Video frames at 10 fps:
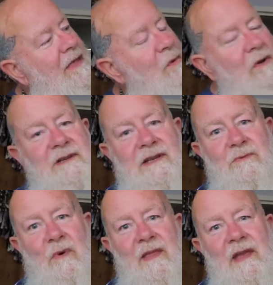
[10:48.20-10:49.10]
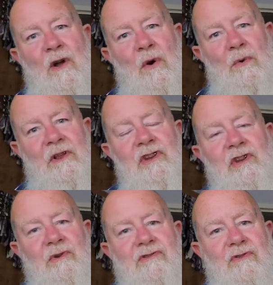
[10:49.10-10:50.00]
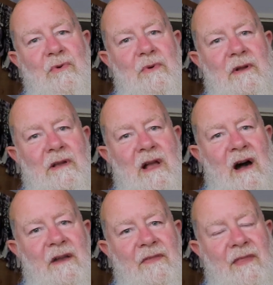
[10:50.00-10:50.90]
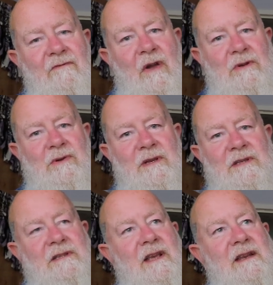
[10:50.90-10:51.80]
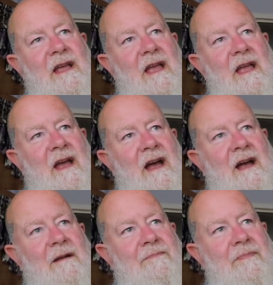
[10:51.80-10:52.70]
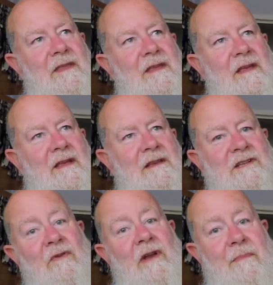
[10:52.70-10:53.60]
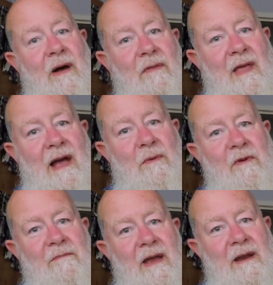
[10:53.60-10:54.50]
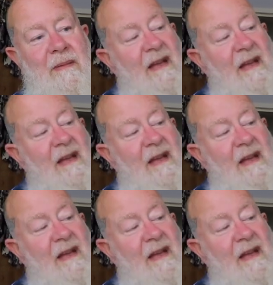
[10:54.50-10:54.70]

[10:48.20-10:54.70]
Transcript: and they wanted what they called a neutral garden. They wrote to us and said, sorry about that, we've made a